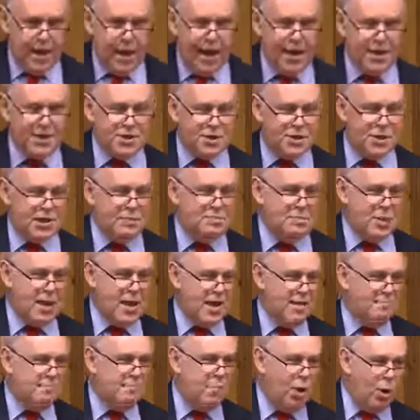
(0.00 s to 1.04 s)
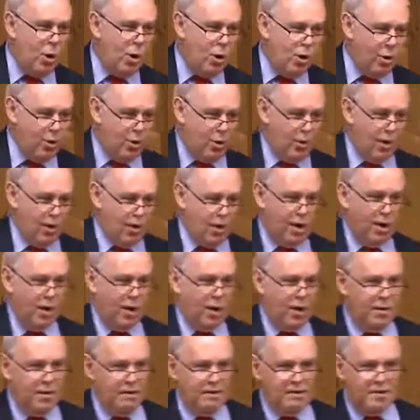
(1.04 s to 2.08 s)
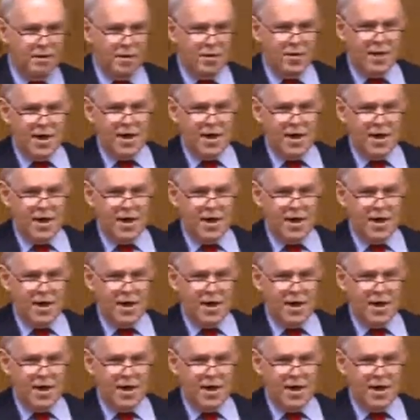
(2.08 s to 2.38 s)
actually pay more for